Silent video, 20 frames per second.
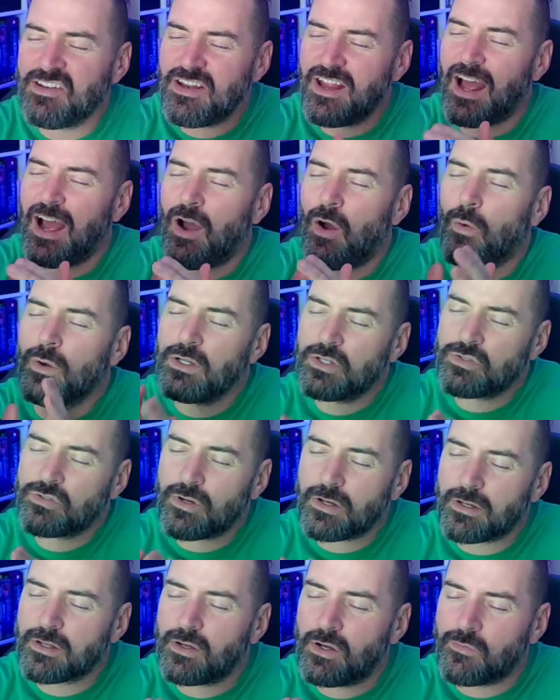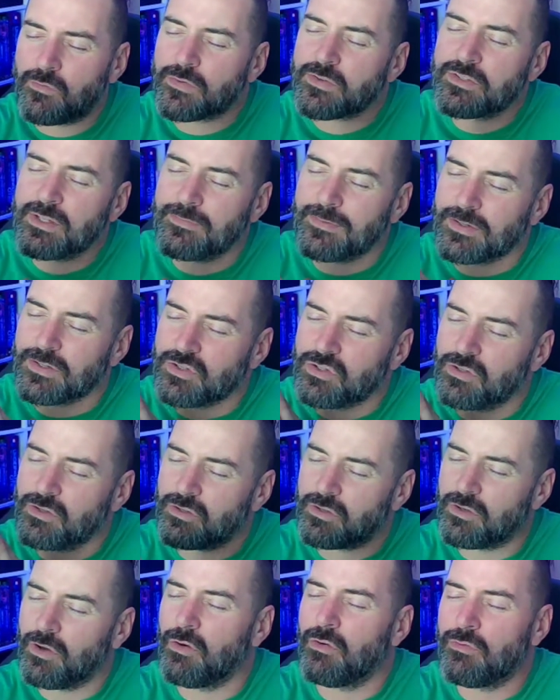always try to go for stuff I shouldn't
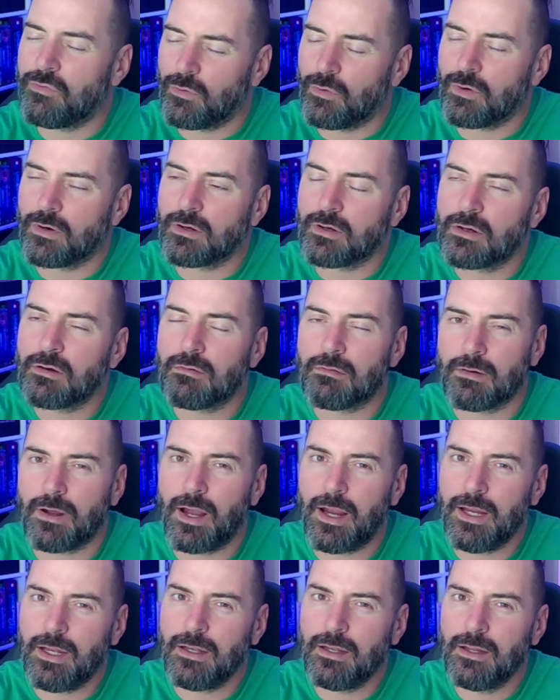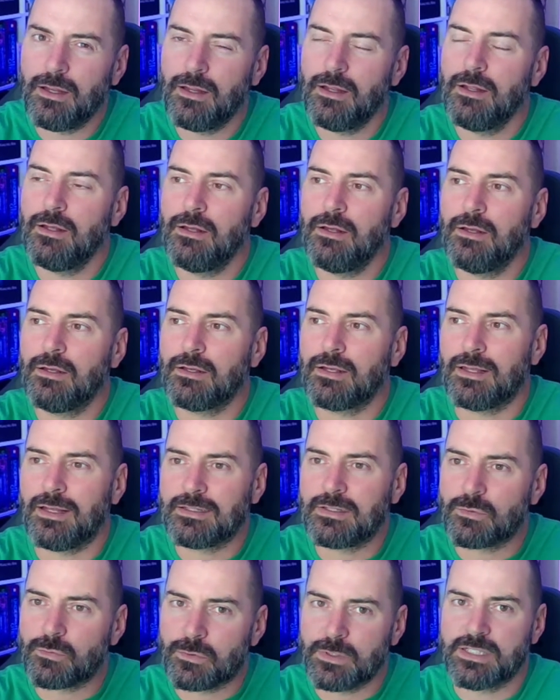go for, right? I like
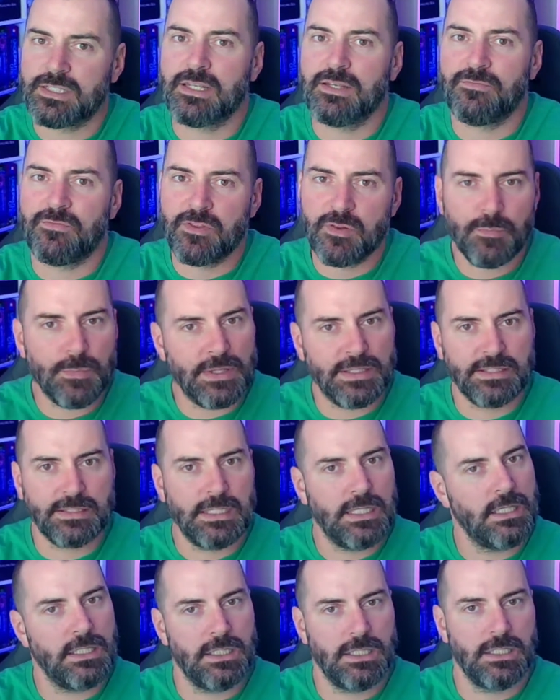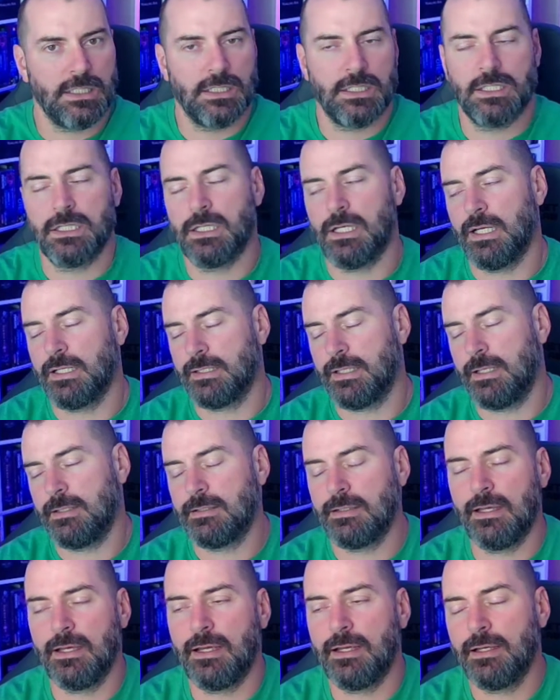to risk it for the biscuit, as they
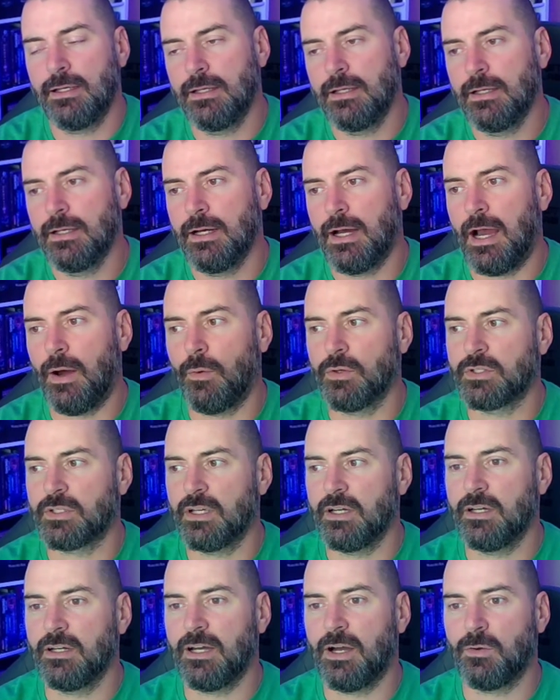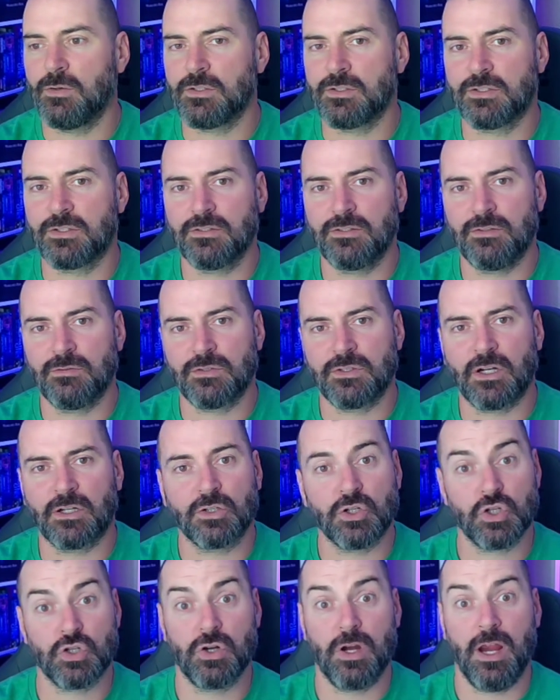say. It was Doctor
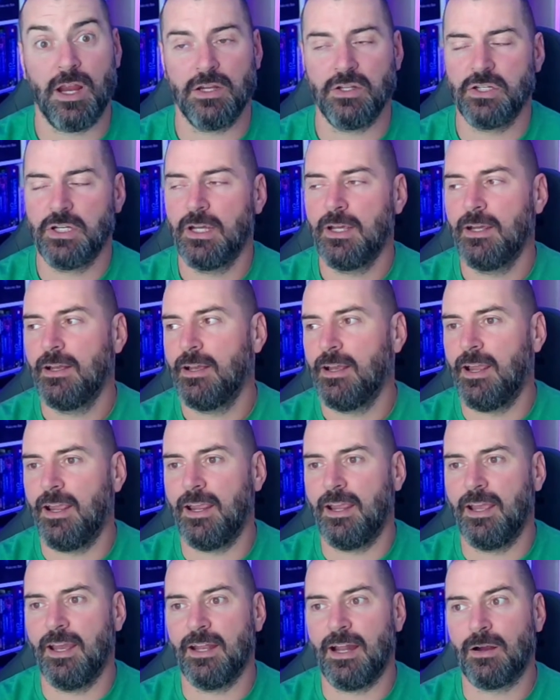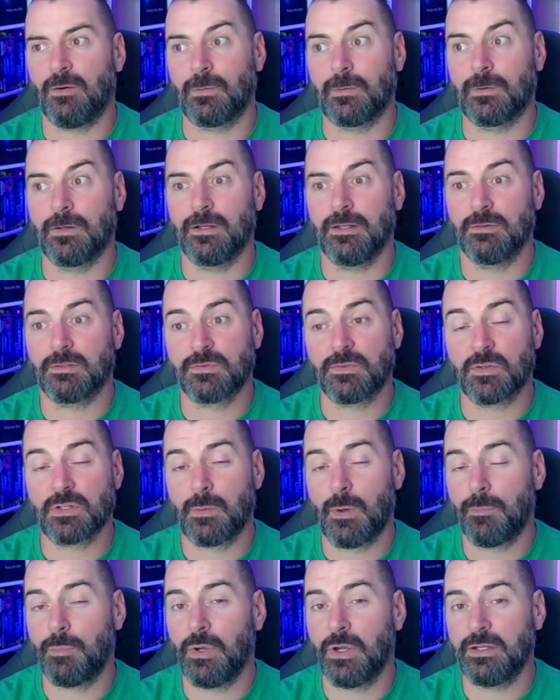Strange, and it was the first time
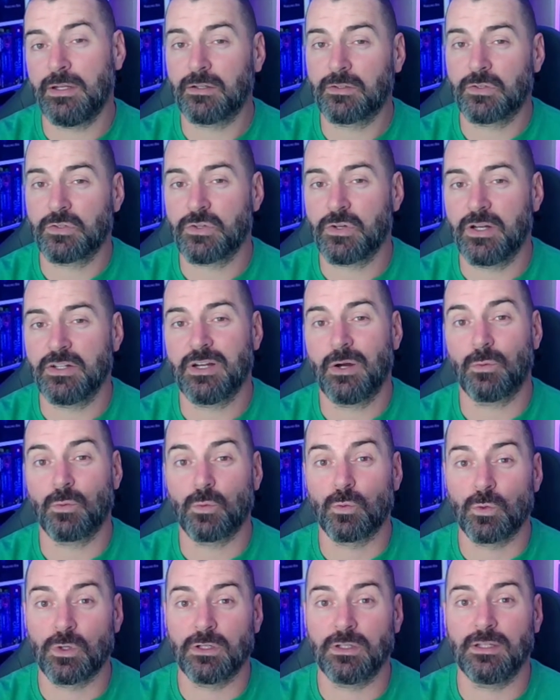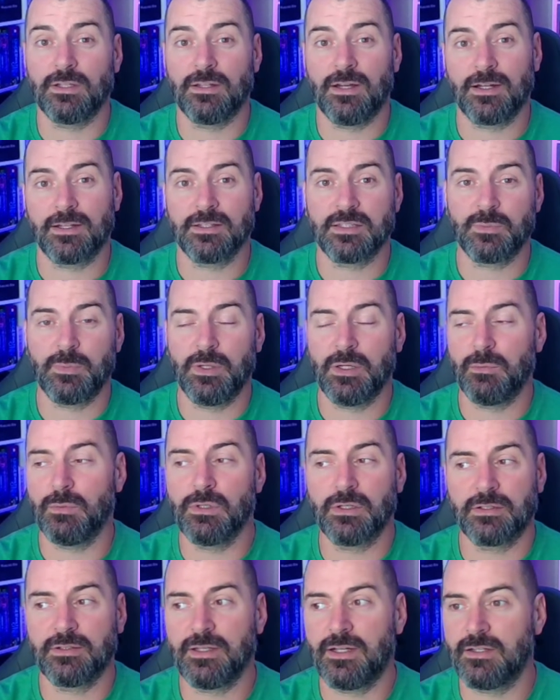I played Doctor Strange. I really like his spell
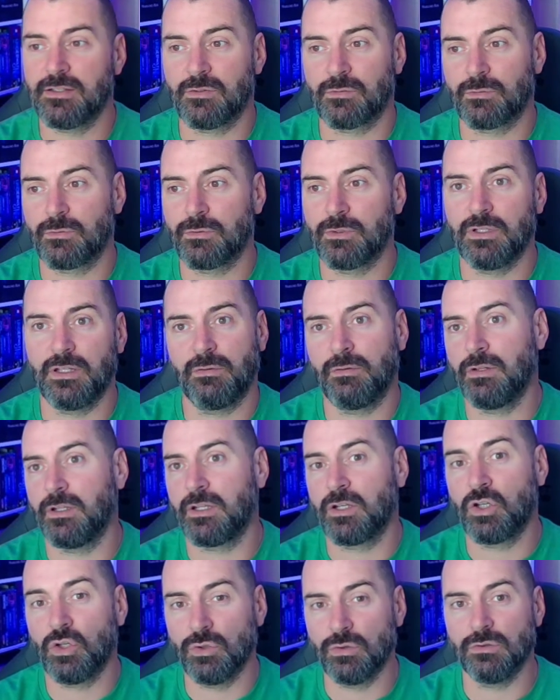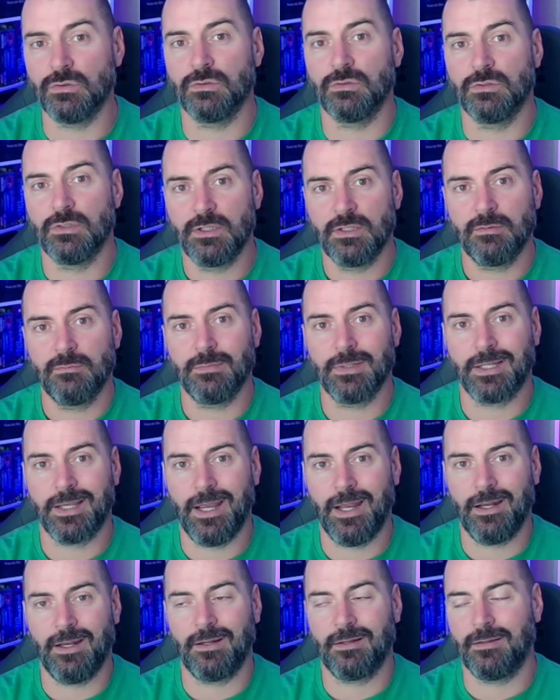book. That is a really really cool
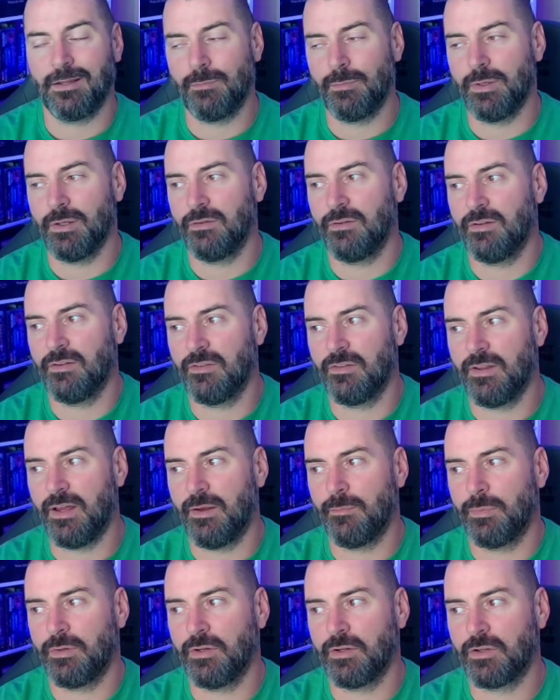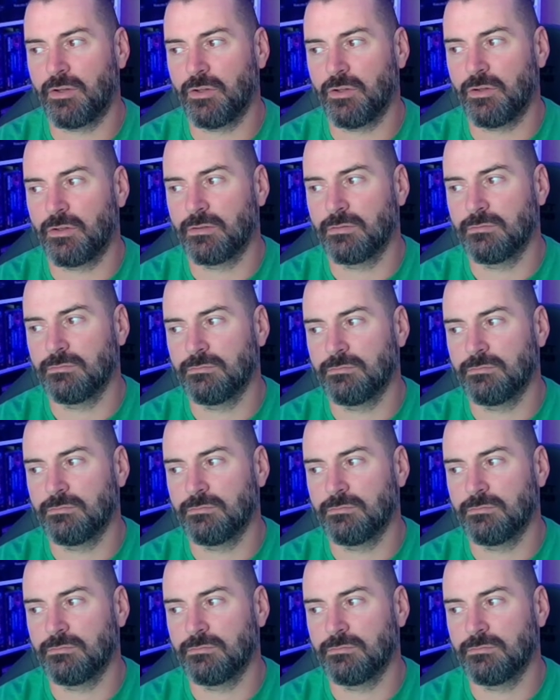mechanic they built into that particular